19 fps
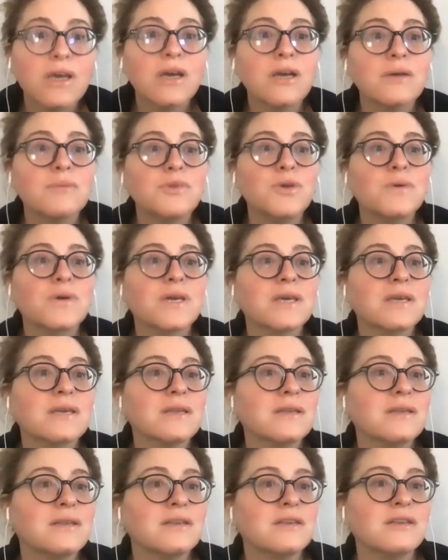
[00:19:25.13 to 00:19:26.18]
You
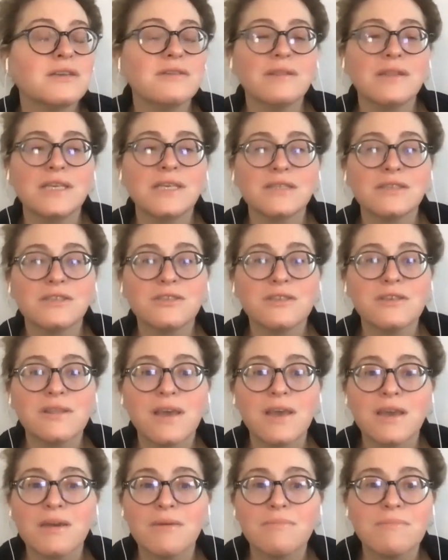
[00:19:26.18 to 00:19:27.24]
can listen to
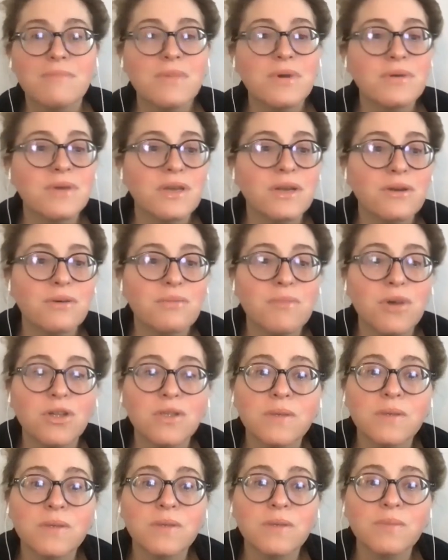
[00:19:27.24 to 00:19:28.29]
them,
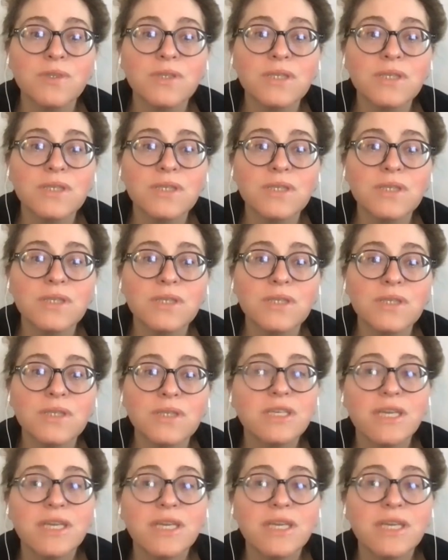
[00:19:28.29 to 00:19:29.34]
multiple times every
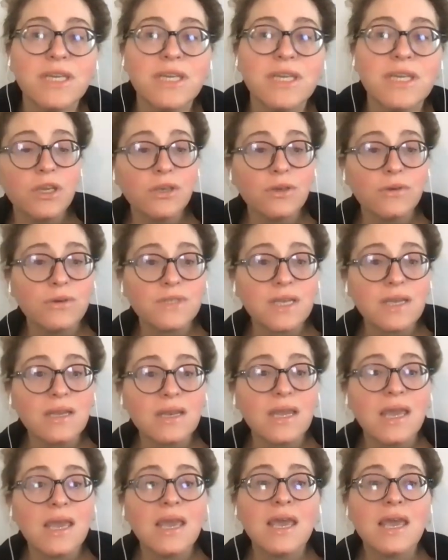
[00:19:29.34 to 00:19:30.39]
day, however you want to use it.